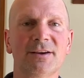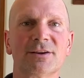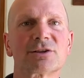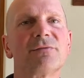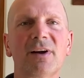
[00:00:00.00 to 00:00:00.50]

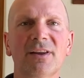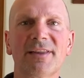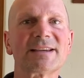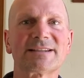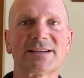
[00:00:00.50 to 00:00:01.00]
So, follow
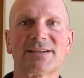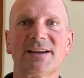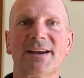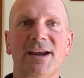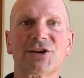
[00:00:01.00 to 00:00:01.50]
these six
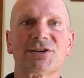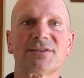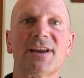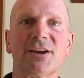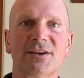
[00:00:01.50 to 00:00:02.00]
indications
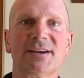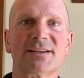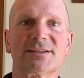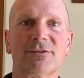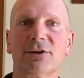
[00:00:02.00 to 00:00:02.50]
that you need to
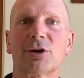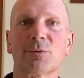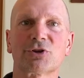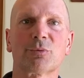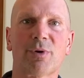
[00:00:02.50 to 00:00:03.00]
sell your
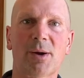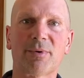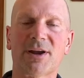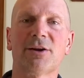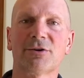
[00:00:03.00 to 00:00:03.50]
commercial
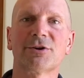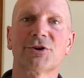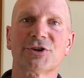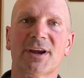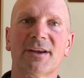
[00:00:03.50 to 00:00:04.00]
property here in
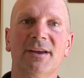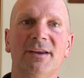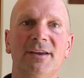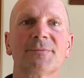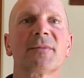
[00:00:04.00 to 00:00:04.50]
Eugene,
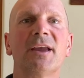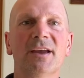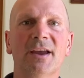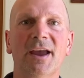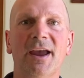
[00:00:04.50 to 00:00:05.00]

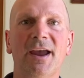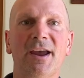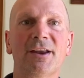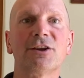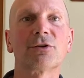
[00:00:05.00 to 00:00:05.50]

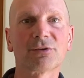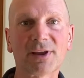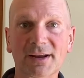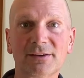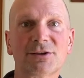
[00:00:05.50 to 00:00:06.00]
and you're
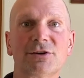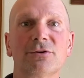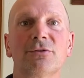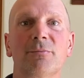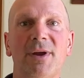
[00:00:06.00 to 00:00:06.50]
likely
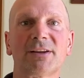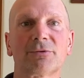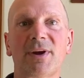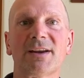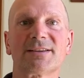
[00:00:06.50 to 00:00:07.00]
to make the
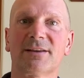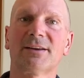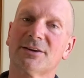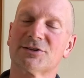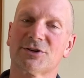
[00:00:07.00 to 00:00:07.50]
right selling
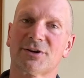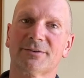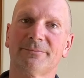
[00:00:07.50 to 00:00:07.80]
decision.